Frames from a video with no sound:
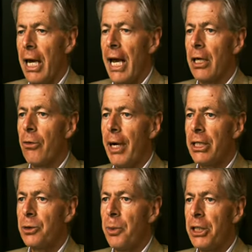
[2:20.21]
And
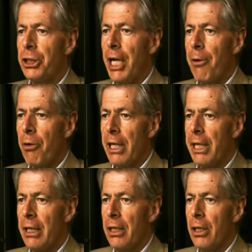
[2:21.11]
credit spreads
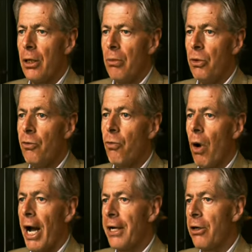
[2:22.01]
generally move
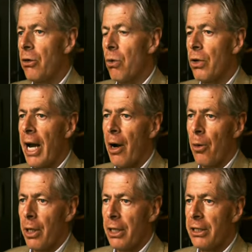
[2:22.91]
wider or
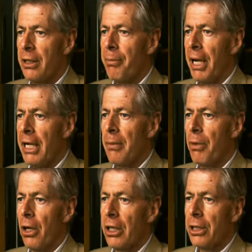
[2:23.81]
narrower depending
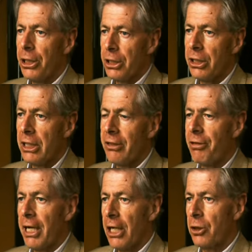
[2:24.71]
upon conditions in the
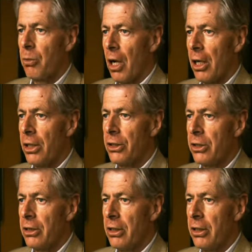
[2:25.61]
financial markets.